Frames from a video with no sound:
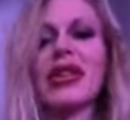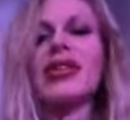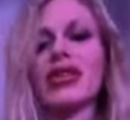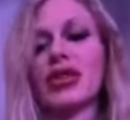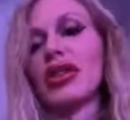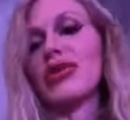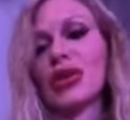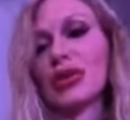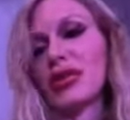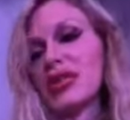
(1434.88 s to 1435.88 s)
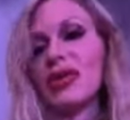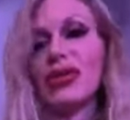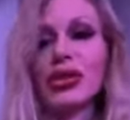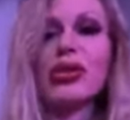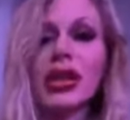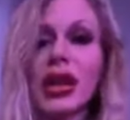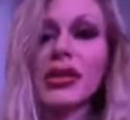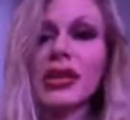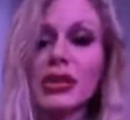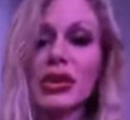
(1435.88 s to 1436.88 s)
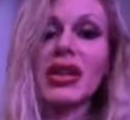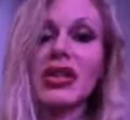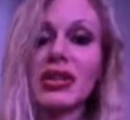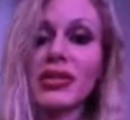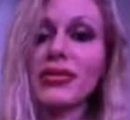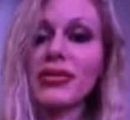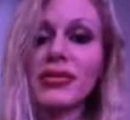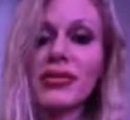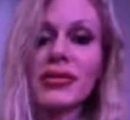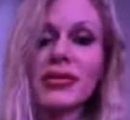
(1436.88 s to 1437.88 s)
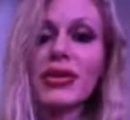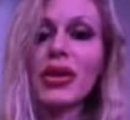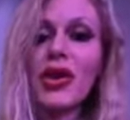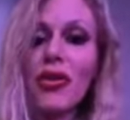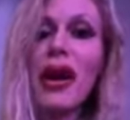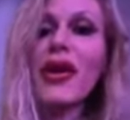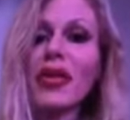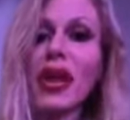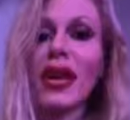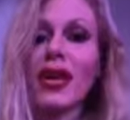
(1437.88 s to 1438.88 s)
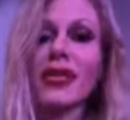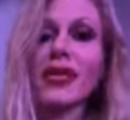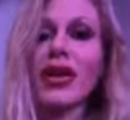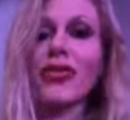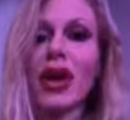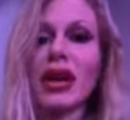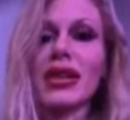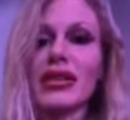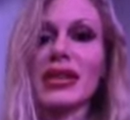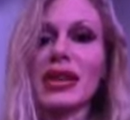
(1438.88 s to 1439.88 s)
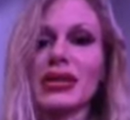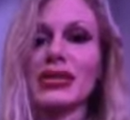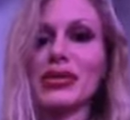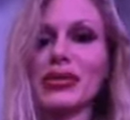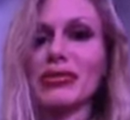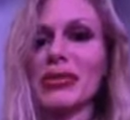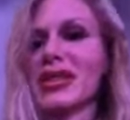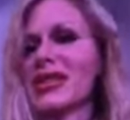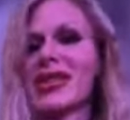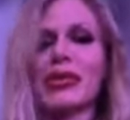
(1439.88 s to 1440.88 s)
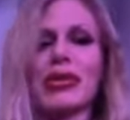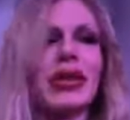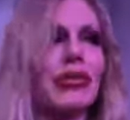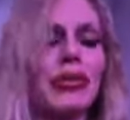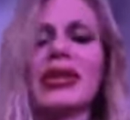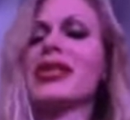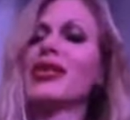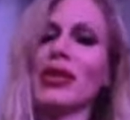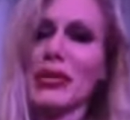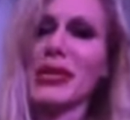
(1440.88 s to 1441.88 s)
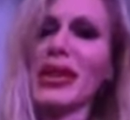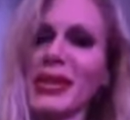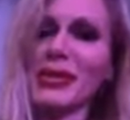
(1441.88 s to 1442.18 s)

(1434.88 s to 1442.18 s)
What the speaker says: You need to film yourself doing that. That's what you need to do. Go out there and Rocky yourself. That sounds weird, but you know what I'm saying.